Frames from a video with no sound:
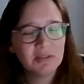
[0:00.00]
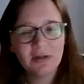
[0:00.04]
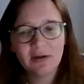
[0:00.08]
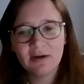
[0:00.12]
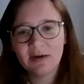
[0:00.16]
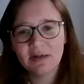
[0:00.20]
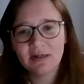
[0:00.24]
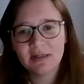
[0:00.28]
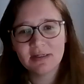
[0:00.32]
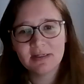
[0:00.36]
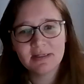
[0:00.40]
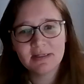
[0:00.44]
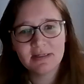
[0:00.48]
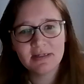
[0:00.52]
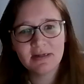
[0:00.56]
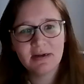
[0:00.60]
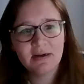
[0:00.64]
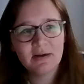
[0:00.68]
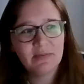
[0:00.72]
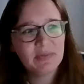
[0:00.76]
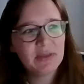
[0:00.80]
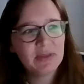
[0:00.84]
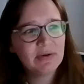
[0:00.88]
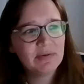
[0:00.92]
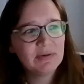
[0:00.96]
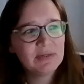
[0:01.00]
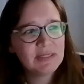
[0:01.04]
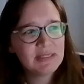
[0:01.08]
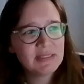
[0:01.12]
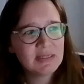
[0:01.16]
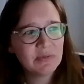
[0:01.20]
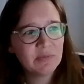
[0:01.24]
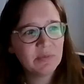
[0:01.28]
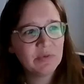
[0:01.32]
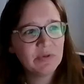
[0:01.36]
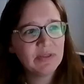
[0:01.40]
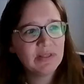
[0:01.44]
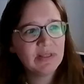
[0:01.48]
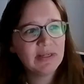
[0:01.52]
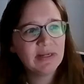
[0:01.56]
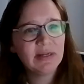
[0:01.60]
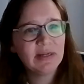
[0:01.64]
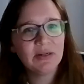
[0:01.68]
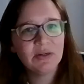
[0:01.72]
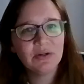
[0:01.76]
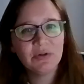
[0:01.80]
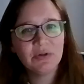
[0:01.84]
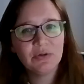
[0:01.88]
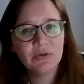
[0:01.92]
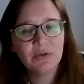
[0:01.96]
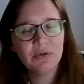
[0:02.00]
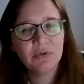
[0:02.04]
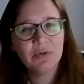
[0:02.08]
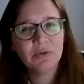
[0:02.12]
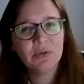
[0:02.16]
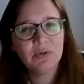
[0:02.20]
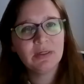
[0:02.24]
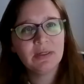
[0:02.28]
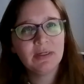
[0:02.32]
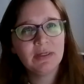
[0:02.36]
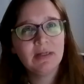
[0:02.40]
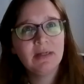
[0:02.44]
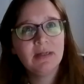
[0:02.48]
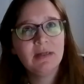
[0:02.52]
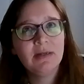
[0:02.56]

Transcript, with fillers: talks, um, there was someone there who.